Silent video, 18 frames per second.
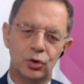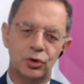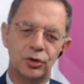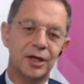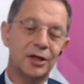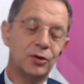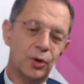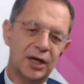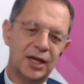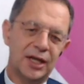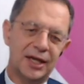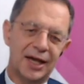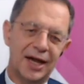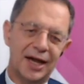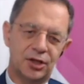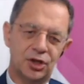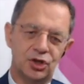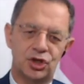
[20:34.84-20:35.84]
there are
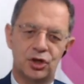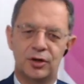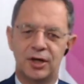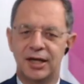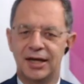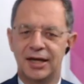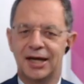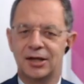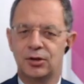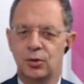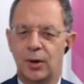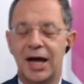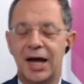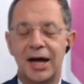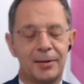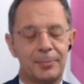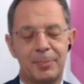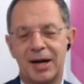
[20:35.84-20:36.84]
two
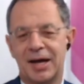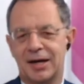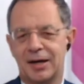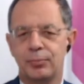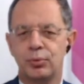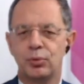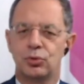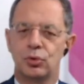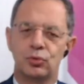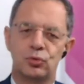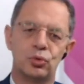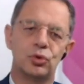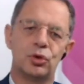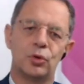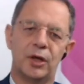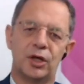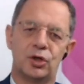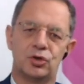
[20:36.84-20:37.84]
attachments, two
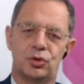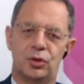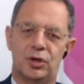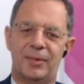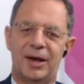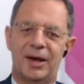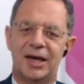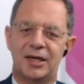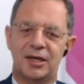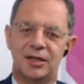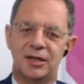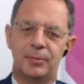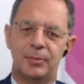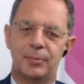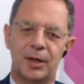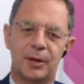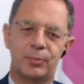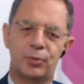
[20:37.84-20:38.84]
annexes.
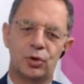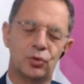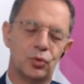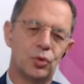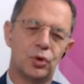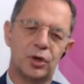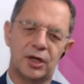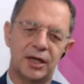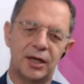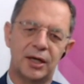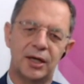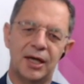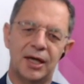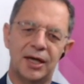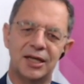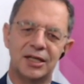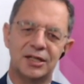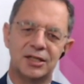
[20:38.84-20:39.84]
One
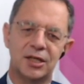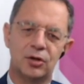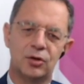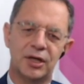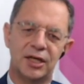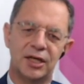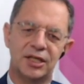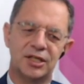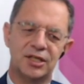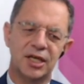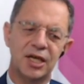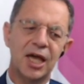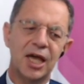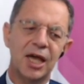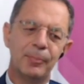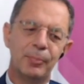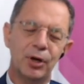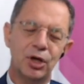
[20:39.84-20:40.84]
that describes
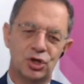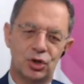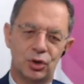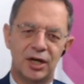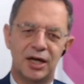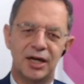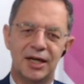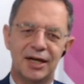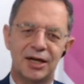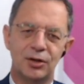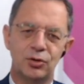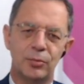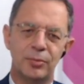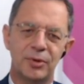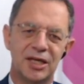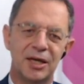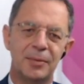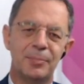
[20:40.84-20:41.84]
machines, and the
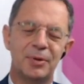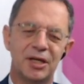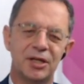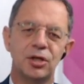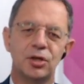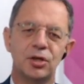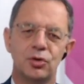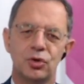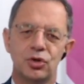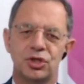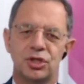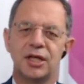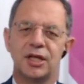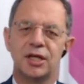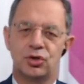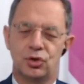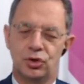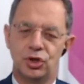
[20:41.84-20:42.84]
Annex B is talking
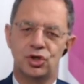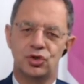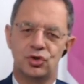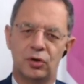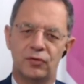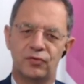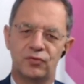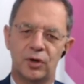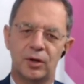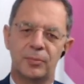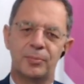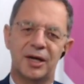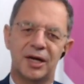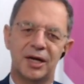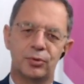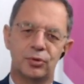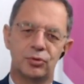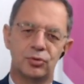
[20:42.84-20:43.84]
about production
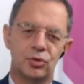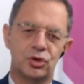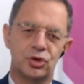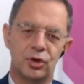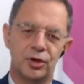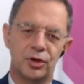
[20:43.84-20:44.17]
software. And